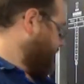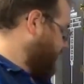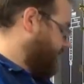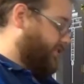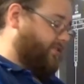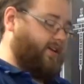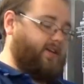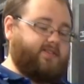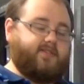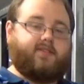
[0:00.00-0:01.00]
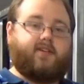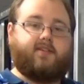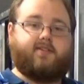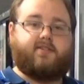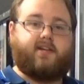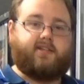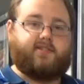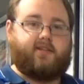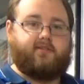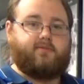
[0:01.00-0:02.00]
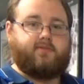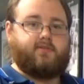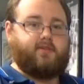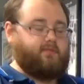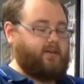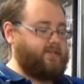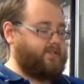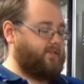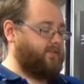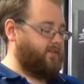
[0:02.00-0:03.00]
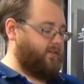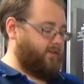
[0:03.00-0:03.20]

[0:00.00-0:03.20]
500 hats and starting into Jack Daniels racing.